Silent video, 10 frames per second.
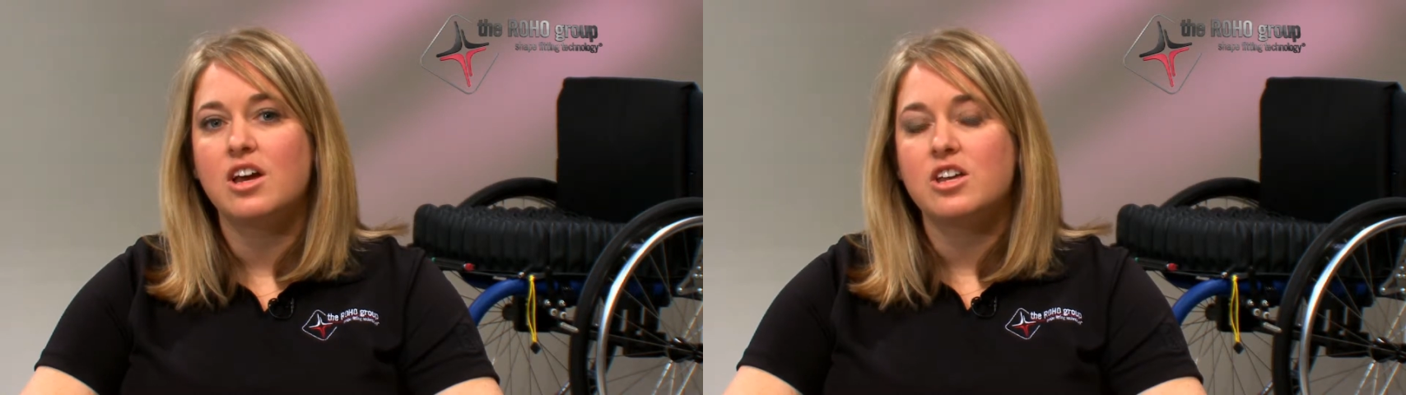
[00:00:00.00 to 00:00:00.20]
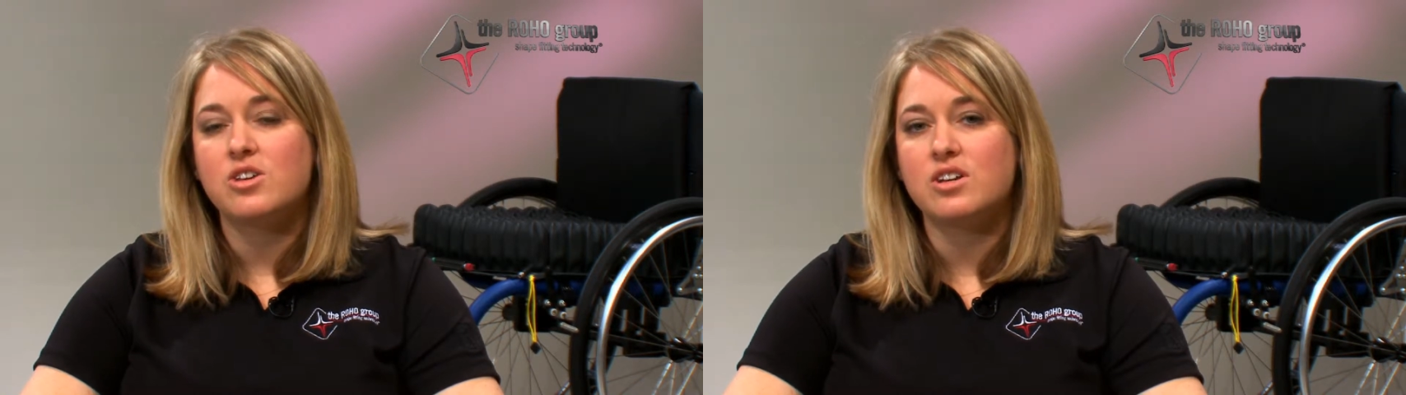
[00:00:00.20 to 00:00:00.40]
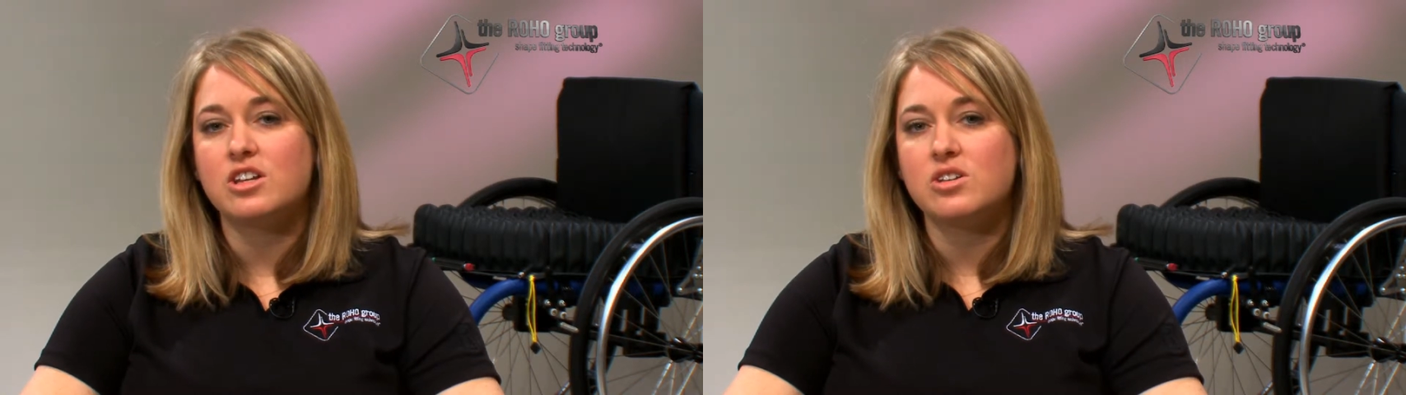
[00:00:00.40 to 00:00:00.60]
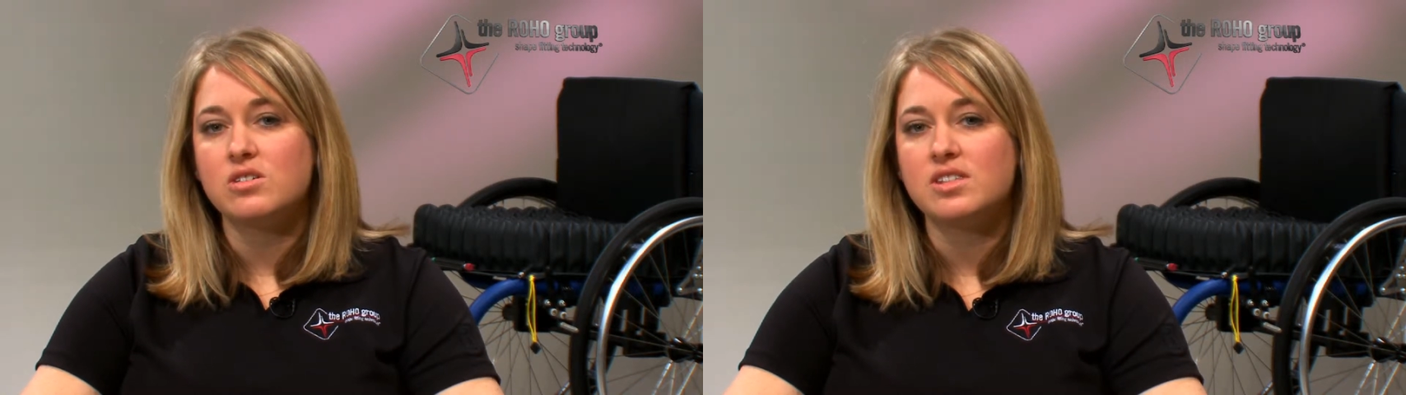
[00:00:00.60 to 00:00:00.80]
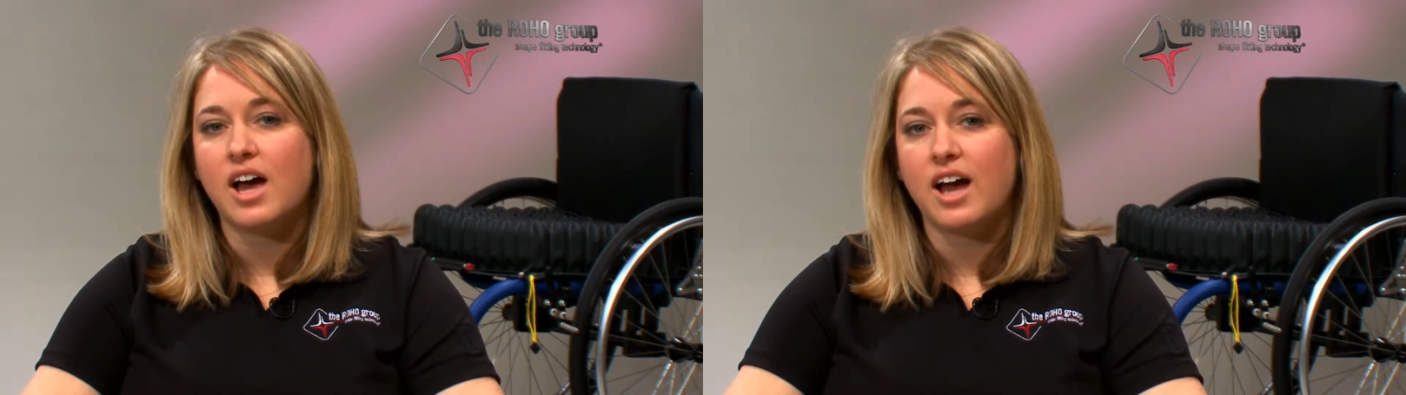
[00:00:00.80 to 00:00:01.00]
You can use
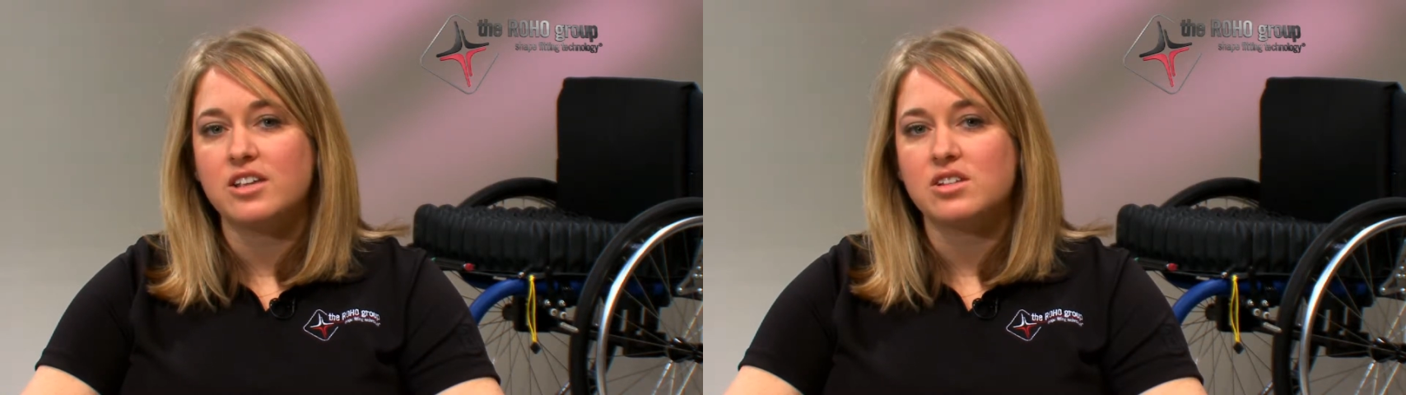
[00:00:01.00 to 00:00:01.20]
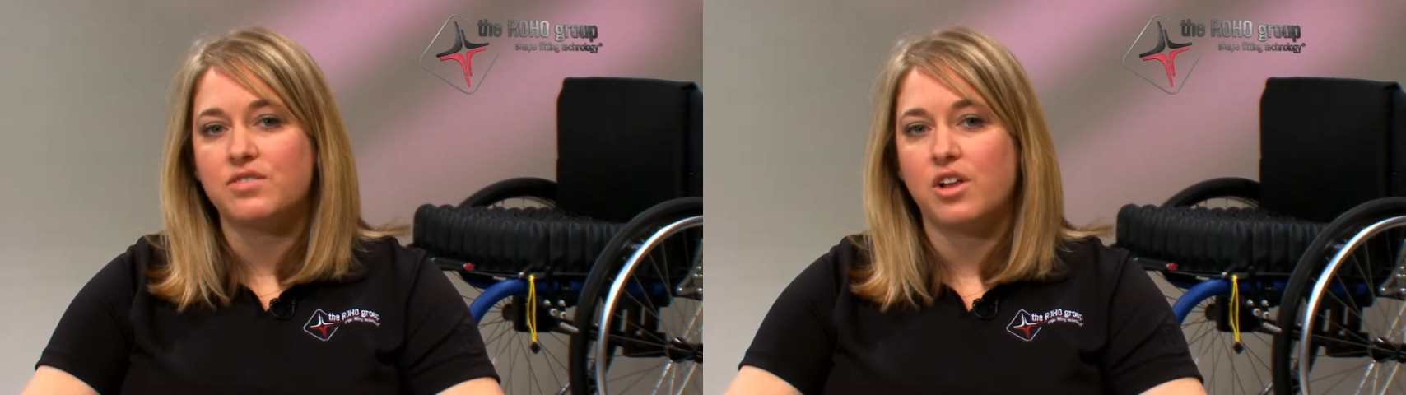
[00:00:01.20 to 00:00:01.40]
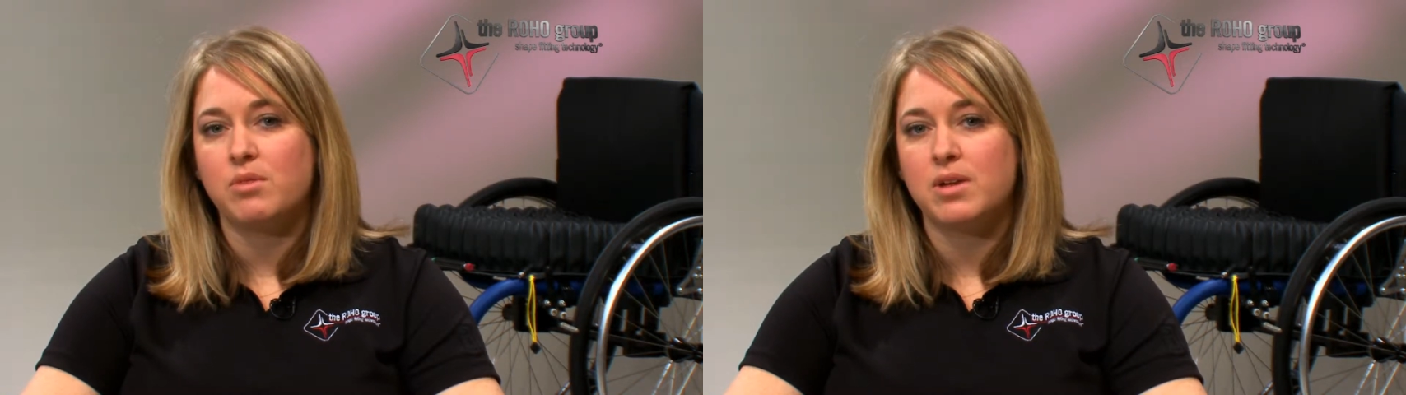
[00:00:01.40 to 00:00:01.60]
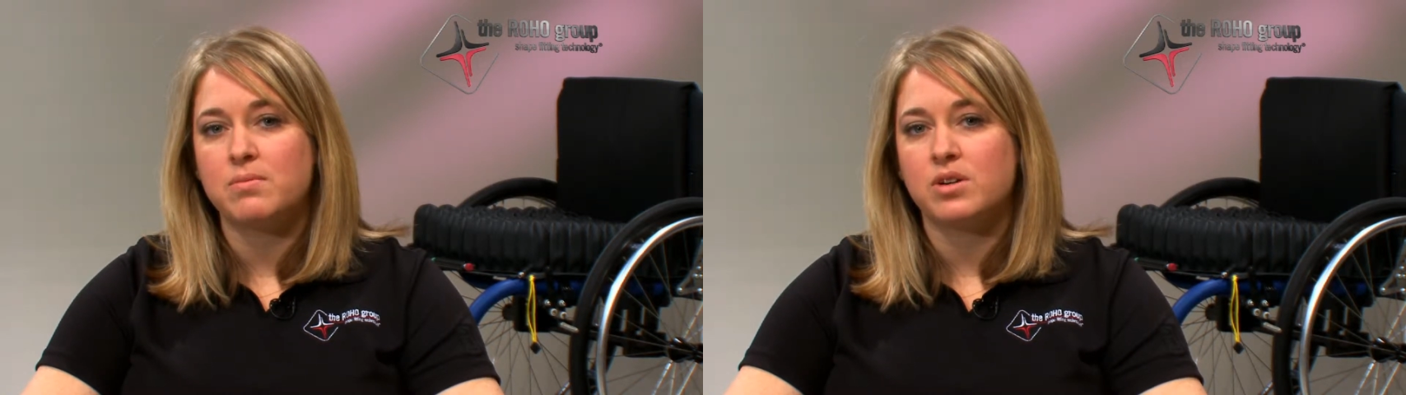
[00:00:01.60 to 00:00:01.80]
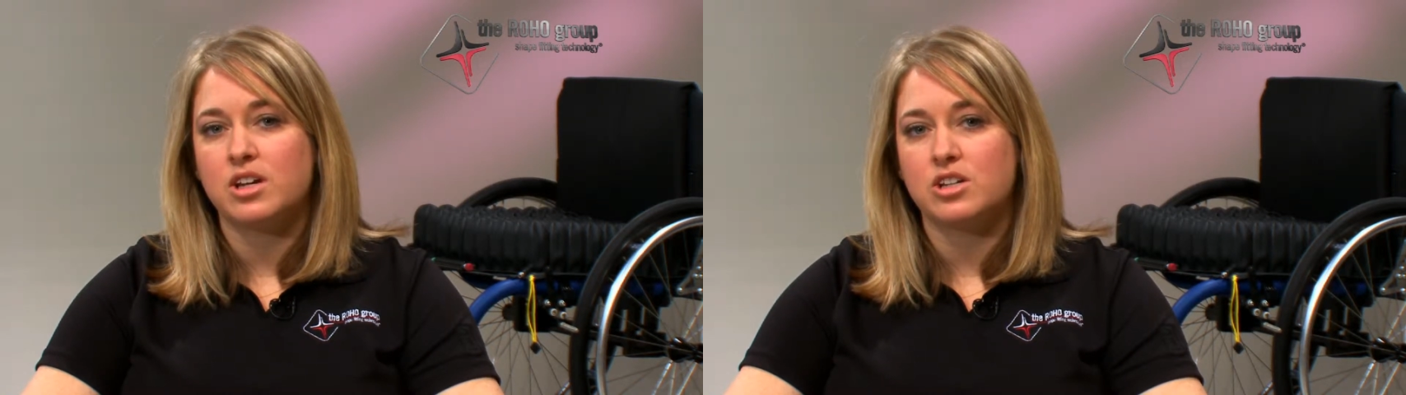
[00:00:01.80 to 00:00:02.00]
the Isoflo
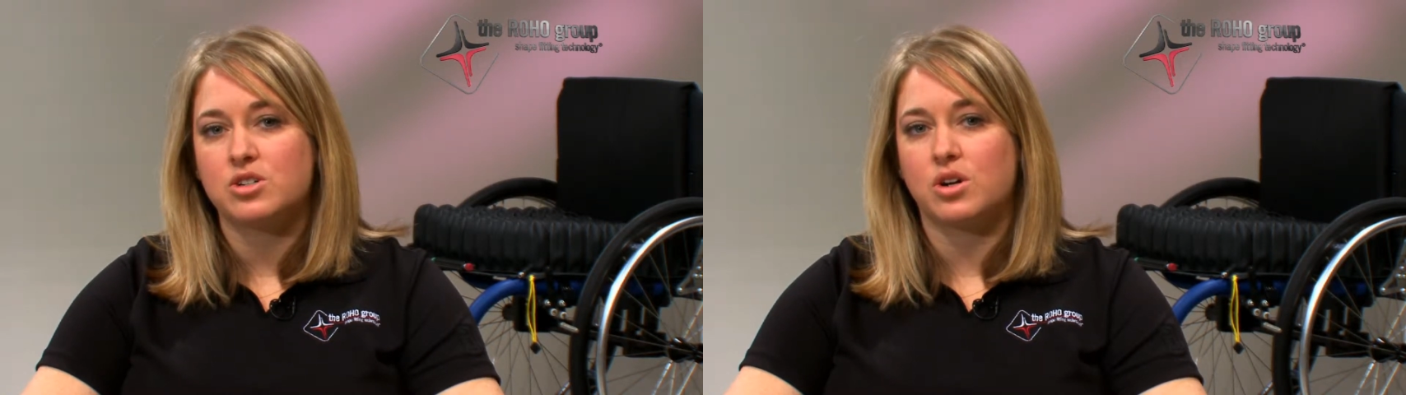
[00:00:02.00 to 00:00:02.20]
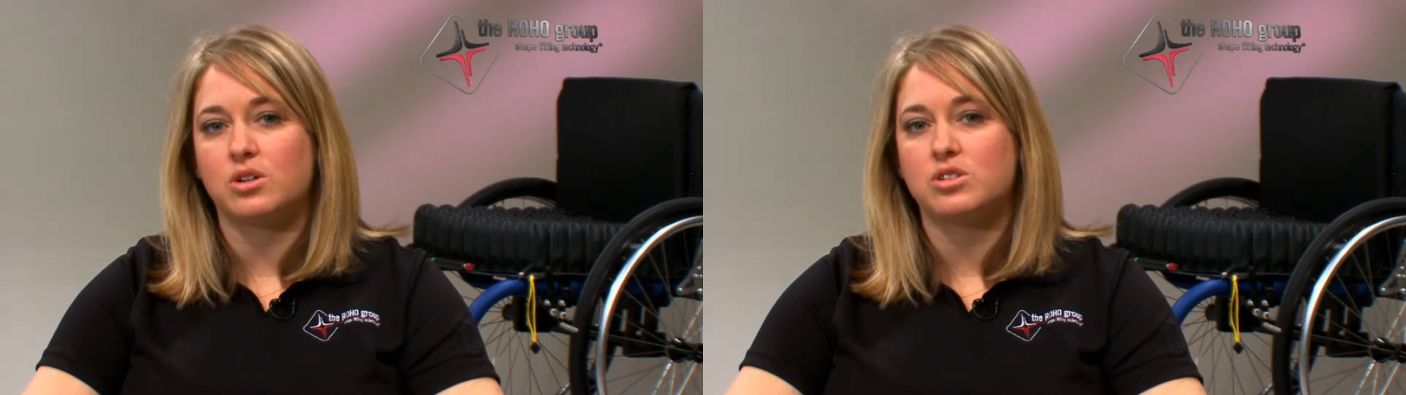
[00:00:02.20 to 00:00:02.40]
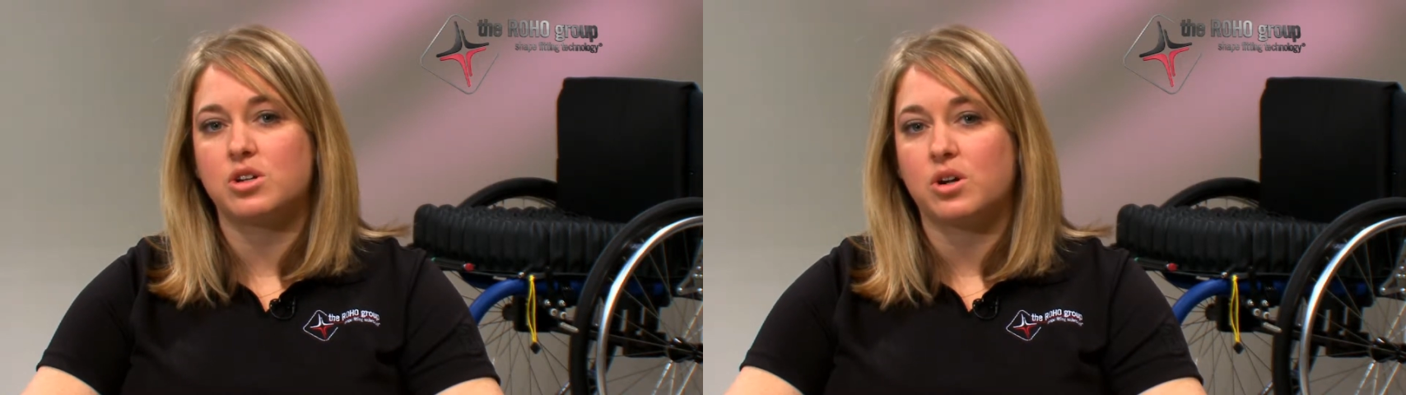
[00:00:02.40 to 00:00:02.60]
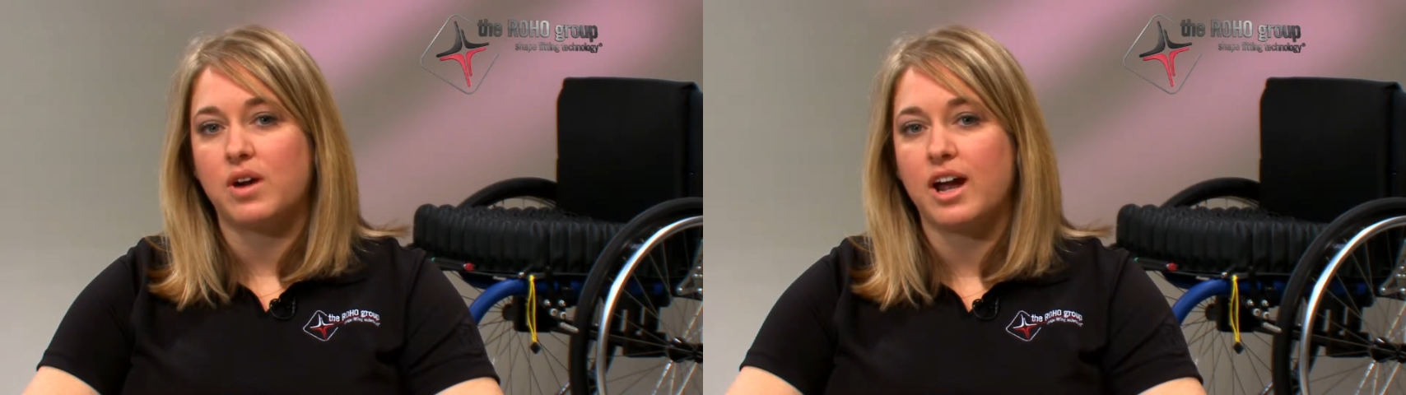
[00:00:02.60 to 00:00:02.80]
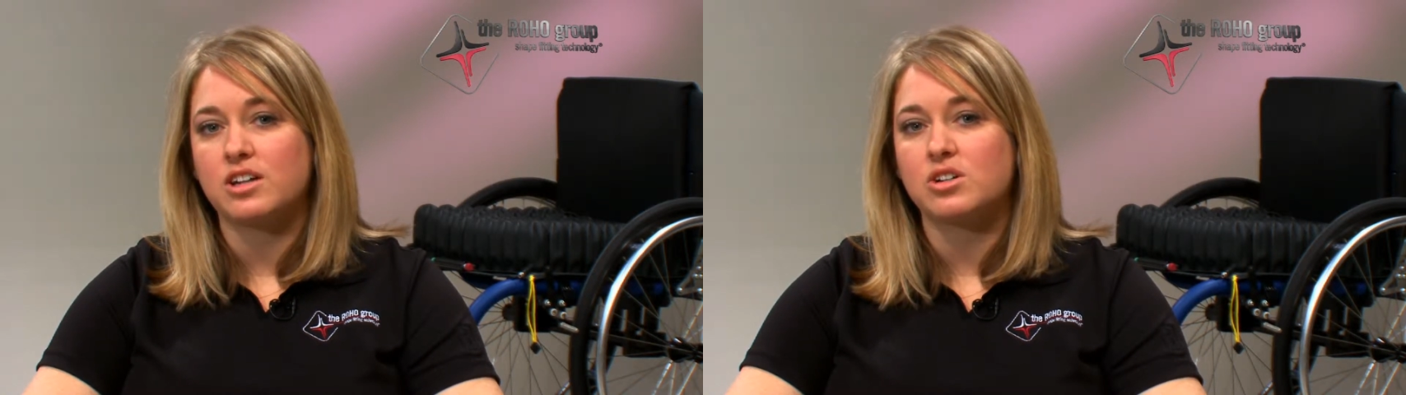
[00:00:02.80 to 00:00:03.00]
memory control to correct